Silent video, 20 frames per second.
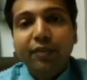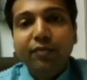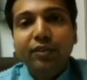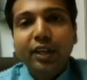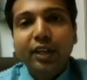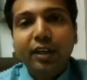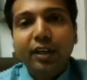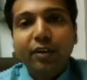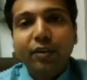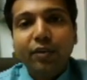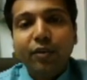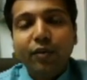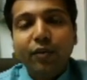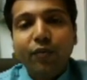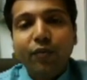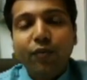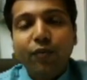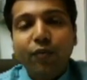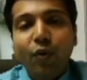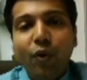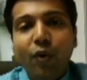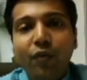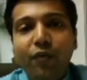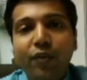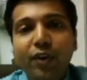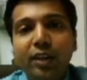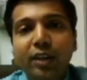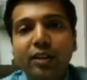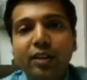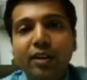if they
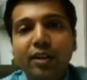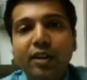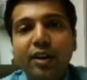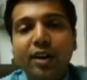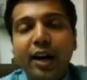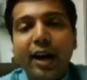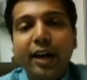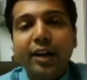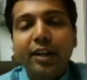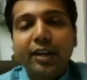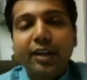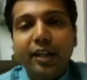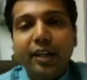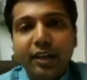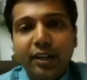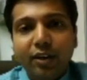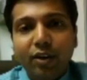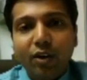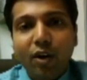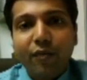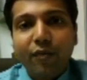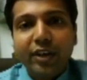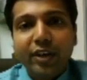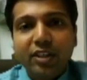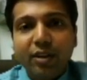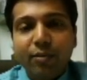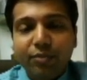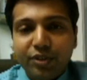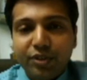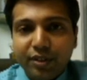fulfill the criteria
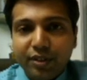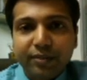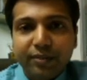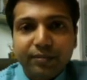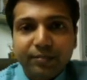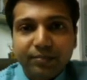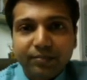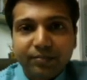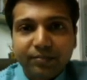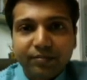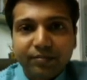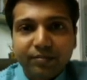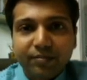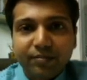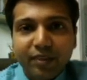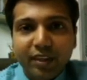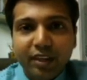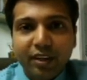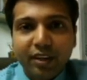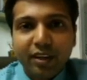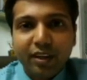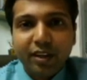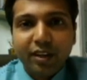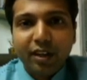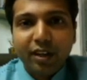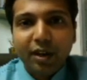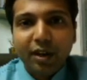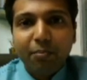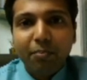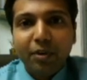of exemption.
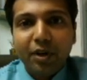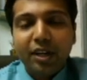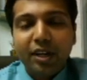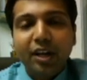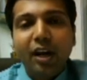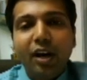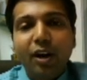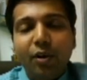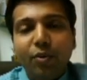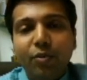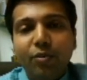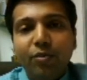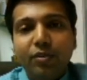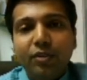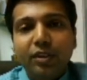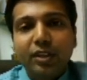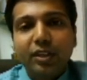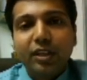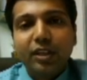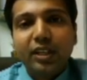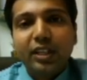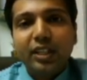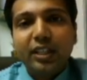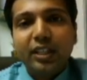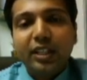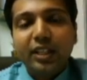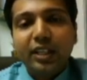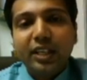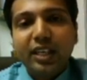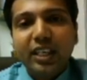But now
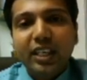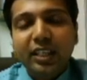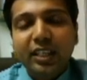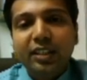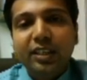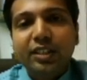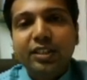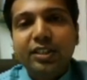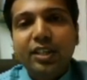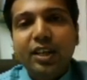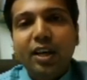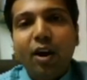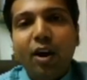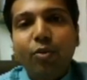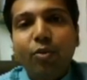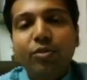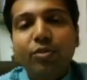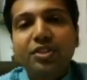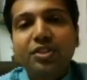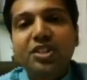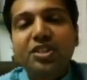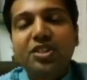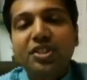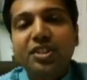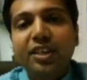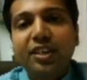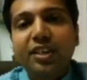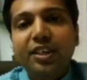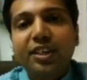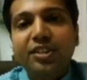in this CARO
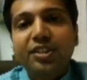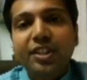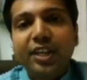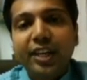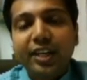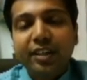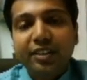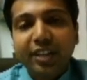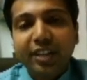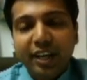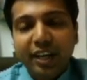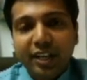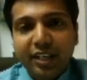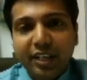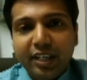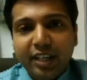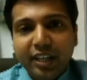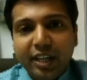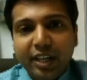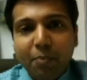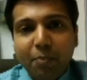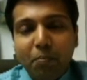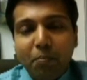2016, it said that